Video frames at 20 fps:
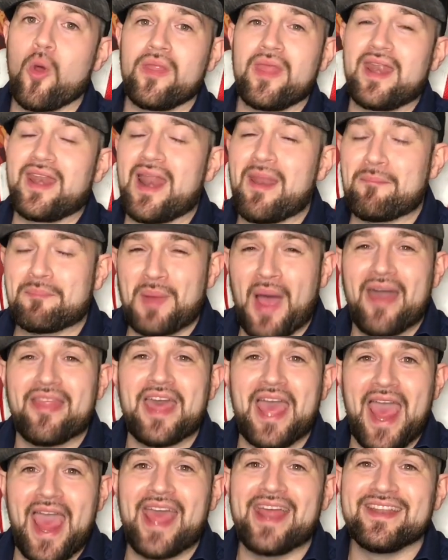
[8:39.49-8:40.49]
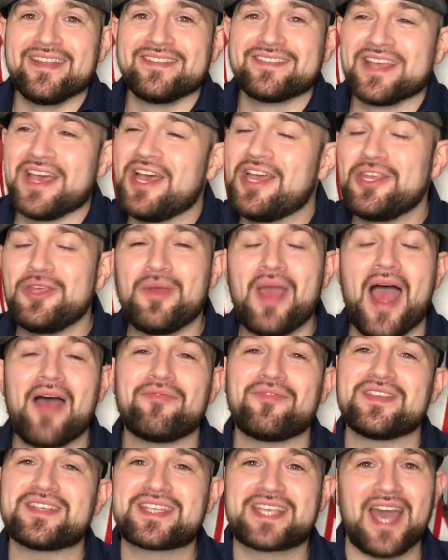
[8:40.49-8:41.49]
And then by the end, you
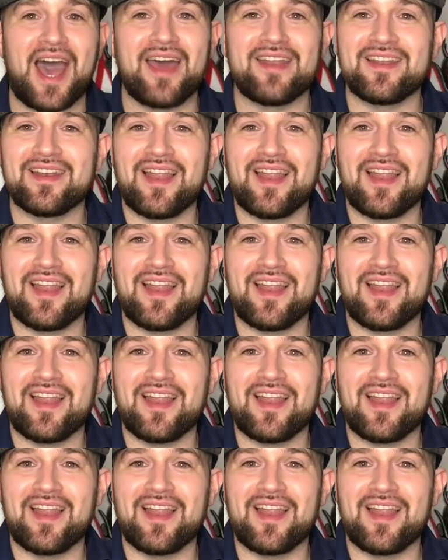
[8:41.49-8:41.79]
have this kind of